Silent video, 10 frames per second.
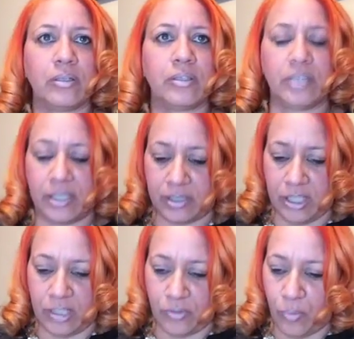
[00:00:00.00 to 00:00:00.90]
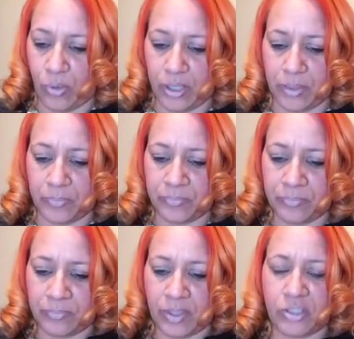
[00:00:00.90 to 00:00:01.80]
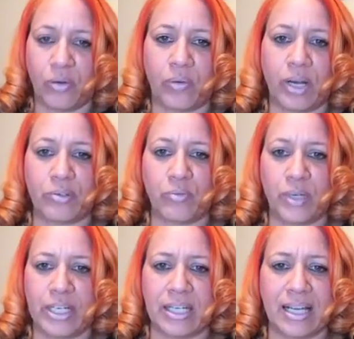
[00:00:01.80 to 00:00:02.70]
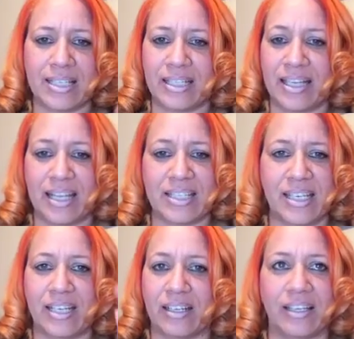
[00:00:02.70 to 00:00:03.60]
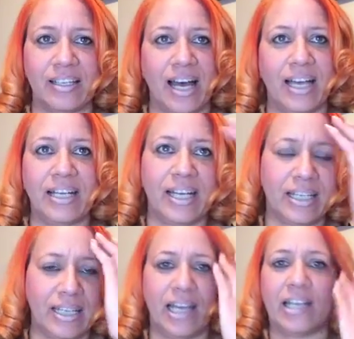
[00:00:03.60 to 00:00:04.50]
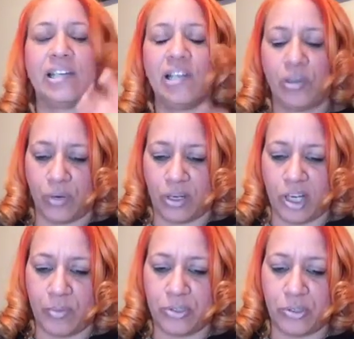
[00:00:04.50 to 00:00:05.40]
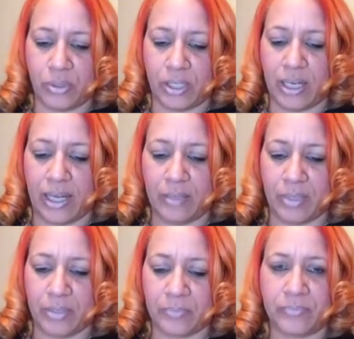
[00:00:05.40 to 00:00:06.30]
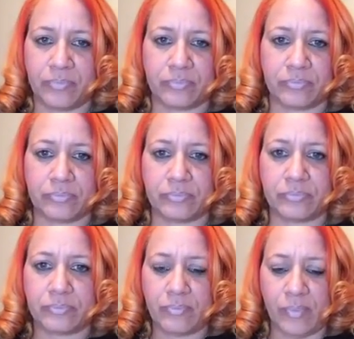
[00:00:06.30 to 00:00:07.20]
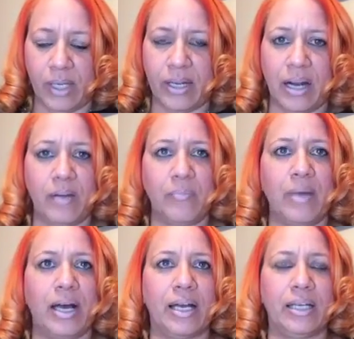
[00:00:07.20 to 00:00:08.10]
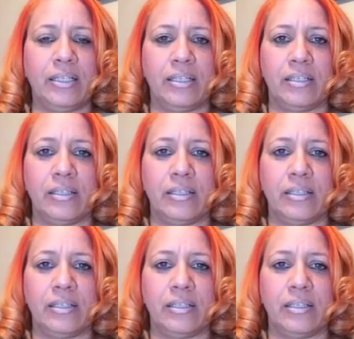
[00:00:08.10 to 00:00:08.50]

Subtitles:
destiny of the morning. So when I was reading, I said, that's it. Align at 9. We're coming to an alignment in our mind,